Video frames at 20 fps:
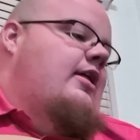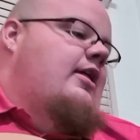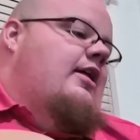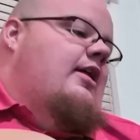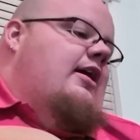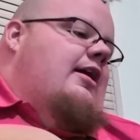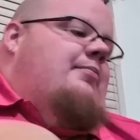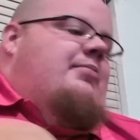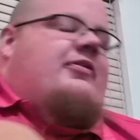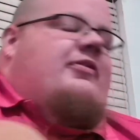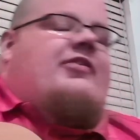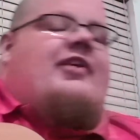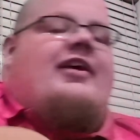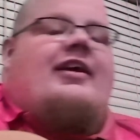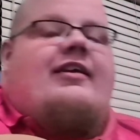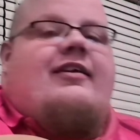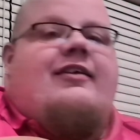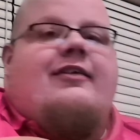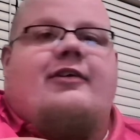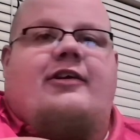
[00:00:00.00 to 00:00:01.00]
In
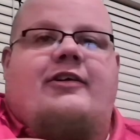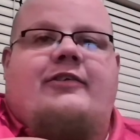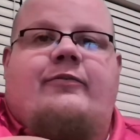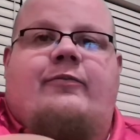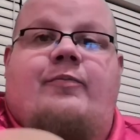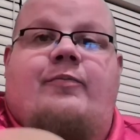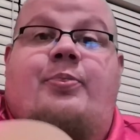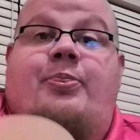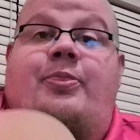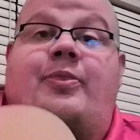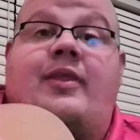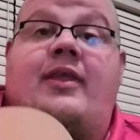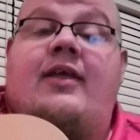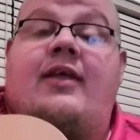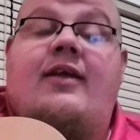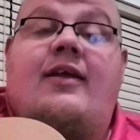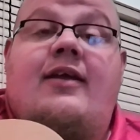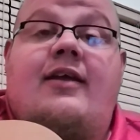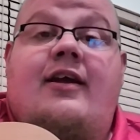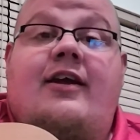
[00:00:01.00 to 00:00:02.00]
particular,
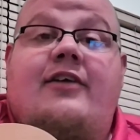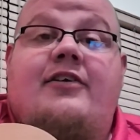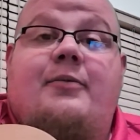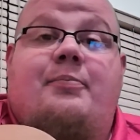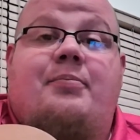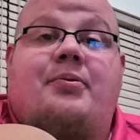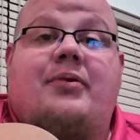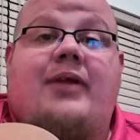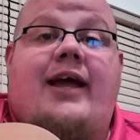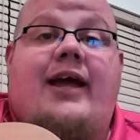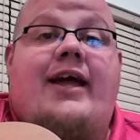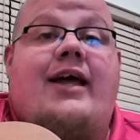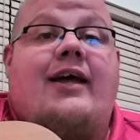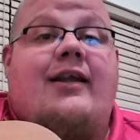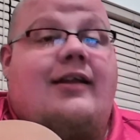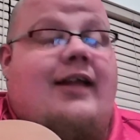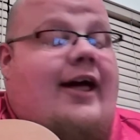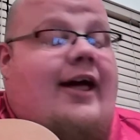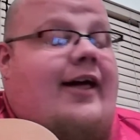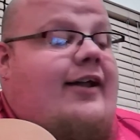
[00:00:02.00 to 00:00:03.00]
to play a
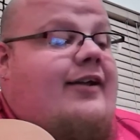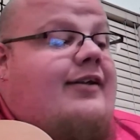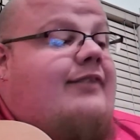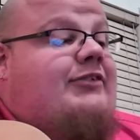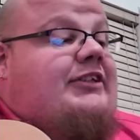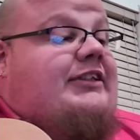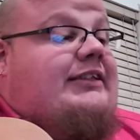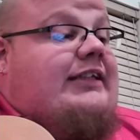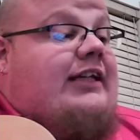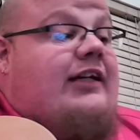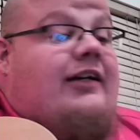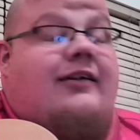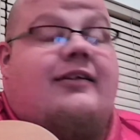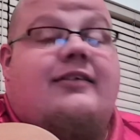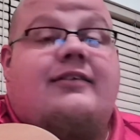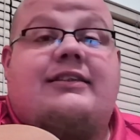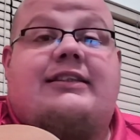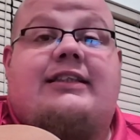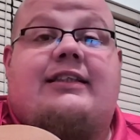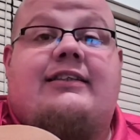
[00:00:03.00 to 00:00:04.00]
lot of
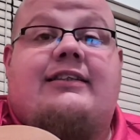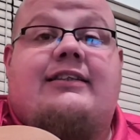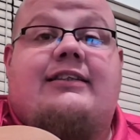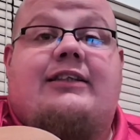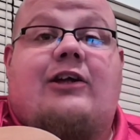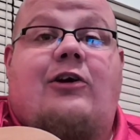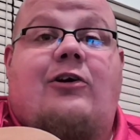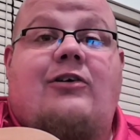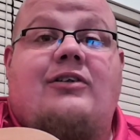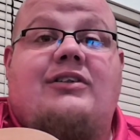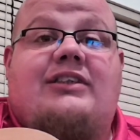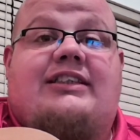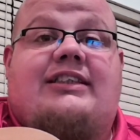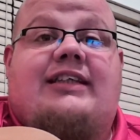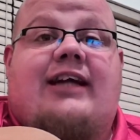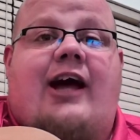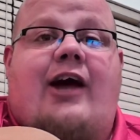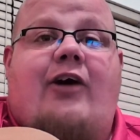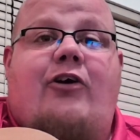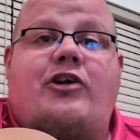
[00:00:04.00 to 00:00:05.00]
songs in this old
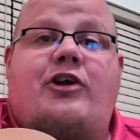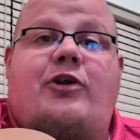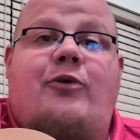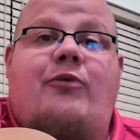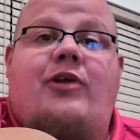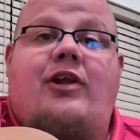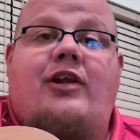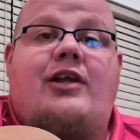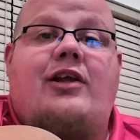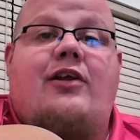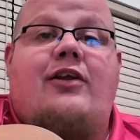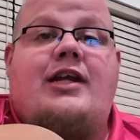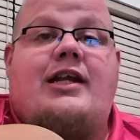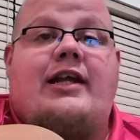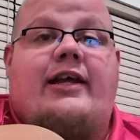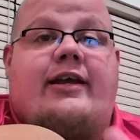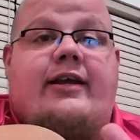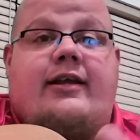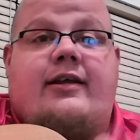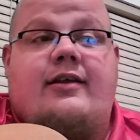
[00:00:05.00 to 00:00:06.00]
style, you really only
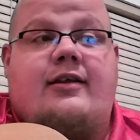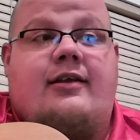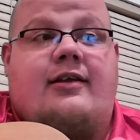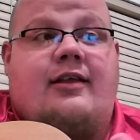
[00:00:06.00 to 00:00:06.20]
need